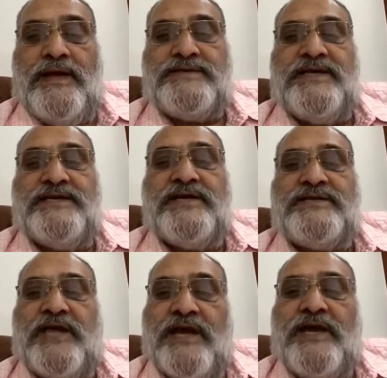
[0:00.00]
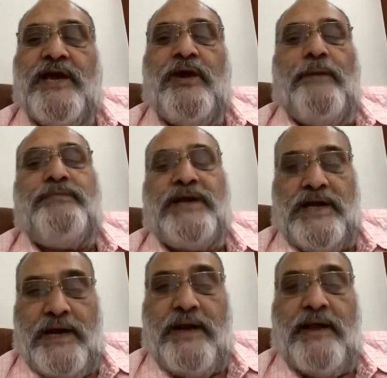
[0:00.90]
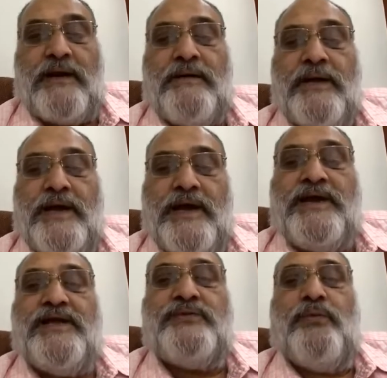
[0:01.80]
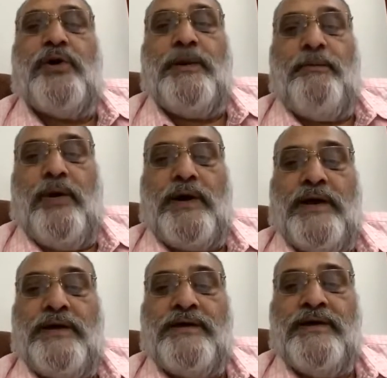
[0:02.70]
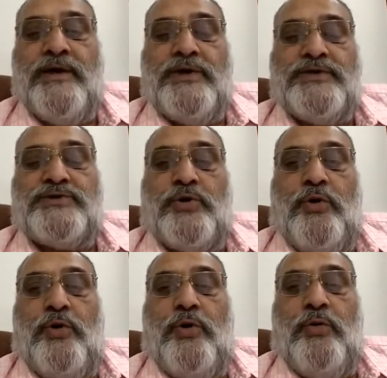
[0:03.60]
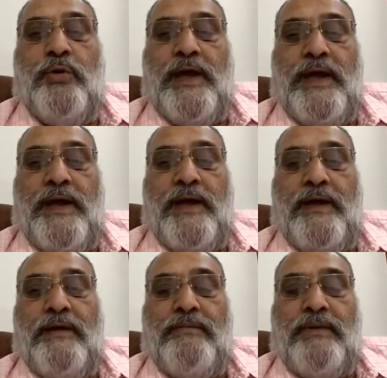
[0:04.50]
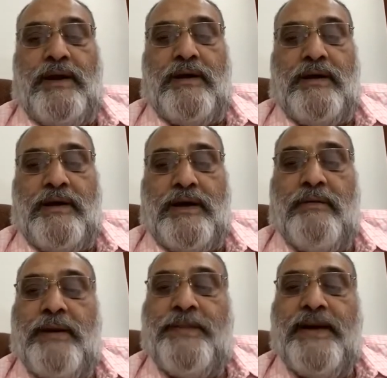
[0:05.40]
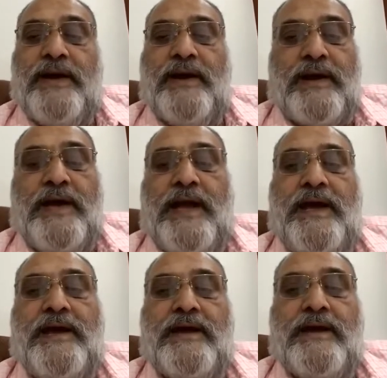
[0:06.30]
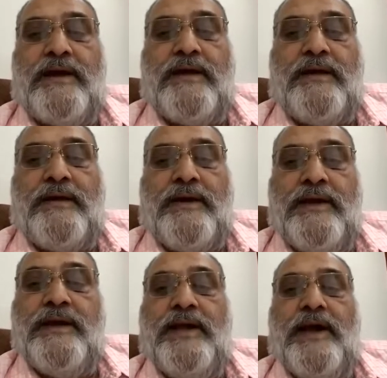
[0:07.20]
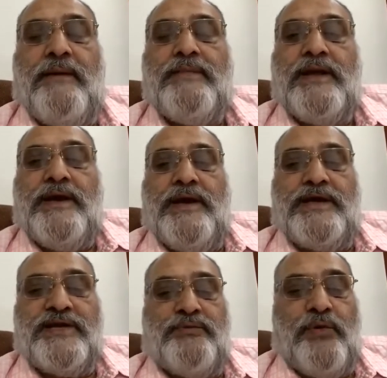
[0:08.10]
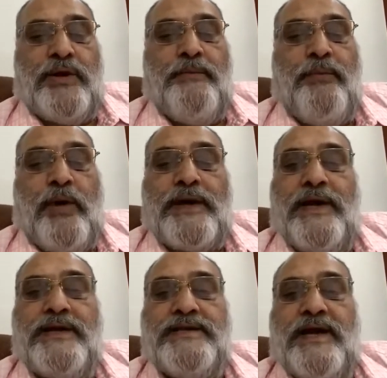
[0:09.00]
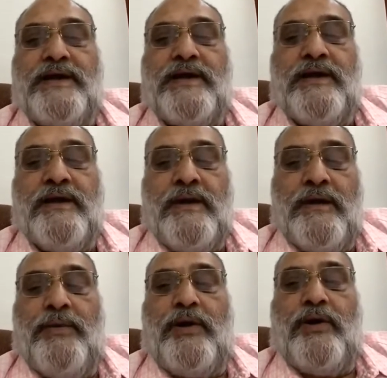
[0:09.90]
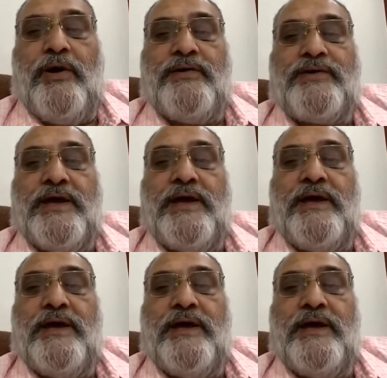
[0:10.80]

change the thinking of that learner. It is more important. So developing country like India, it is more important that because we